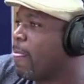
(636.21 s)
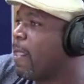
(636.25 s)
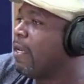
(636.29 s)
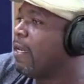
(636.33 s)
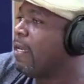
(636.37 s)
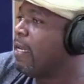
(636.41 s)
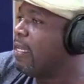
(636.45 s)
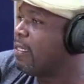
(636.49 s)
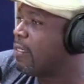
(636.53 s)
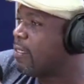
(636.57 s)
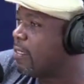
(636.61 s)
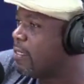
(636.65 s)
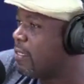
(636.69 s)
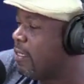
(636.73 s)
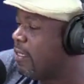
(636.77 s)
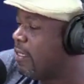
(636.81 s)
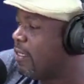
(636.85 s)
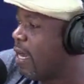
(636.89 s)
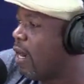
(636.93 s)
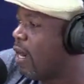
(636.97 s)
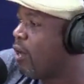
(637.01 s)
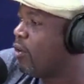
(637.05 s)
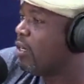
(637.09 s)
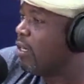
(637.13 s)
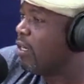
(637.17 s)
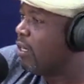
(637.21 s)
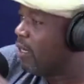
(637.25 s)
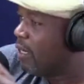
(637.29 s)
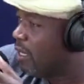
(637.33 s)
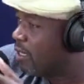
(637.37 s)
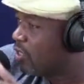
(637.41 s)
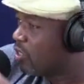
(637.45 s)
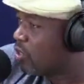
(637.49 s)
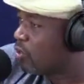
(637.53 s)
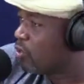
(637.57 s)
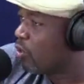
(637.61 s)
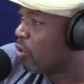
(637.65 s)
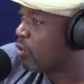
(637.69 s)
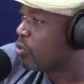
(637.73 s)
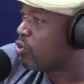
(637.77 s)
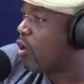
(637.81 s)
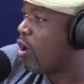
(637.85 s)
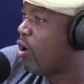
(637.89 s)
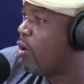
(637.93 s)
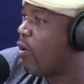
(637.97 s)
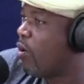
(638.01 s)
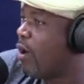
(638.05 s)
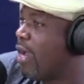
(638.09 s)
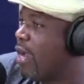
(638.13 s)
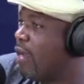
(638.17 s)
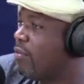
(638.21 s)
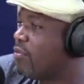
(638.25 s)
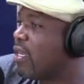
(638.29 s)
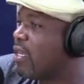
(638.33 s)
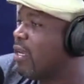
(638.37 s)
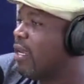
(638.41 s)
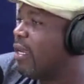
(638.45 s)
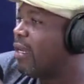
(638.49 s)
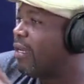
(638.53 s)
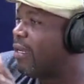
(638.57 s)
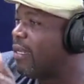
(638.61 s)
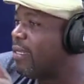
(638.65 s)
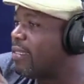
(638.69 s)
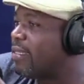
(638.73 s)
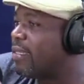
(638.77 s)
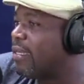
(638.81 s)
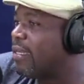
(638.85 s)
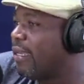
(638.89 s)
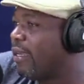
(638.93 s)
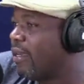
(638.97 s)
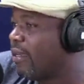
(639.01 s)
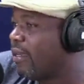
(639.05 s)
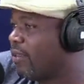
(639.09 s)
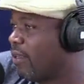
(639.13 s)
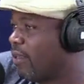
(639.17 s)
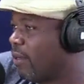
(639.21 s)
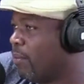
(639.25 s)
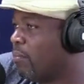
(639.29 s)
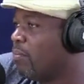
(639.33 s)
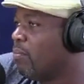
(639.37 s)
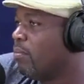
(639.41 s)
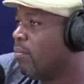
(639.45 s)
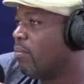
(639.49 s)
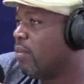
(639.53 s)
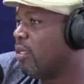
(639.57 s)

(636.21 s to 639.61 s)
Let's sit down. Let's talk to our wives. Let's hear them.